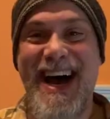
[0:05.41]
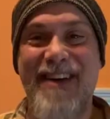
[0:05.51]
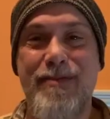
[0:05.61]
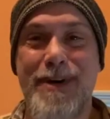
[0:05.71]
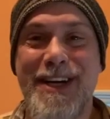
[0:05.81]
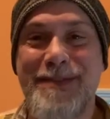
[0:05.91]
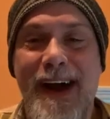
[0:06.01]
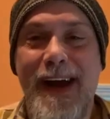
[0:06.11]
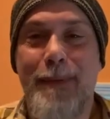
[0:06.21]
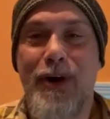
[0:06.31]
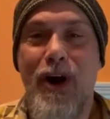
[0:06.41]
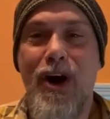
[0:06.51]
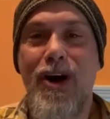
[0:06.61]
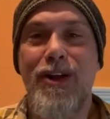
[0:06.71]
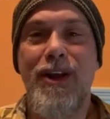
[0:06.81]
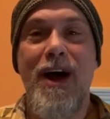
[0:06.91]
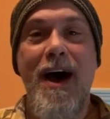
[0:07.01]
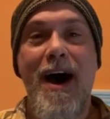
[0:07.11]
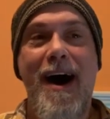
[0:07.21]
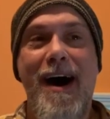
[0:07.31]
everybody, I am Carl,
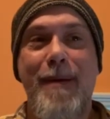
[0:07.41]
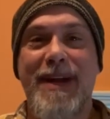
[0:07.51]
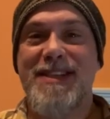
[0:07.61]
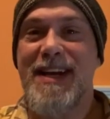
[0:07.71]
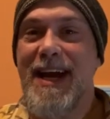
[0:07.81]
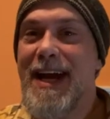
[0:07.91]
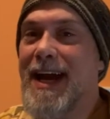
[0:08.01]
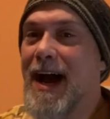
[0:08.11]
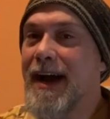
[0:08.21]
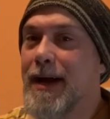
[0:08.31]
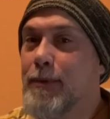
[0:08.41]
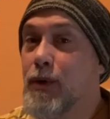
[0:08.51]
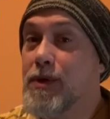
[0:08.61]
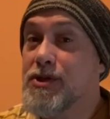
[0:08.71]
and today I am going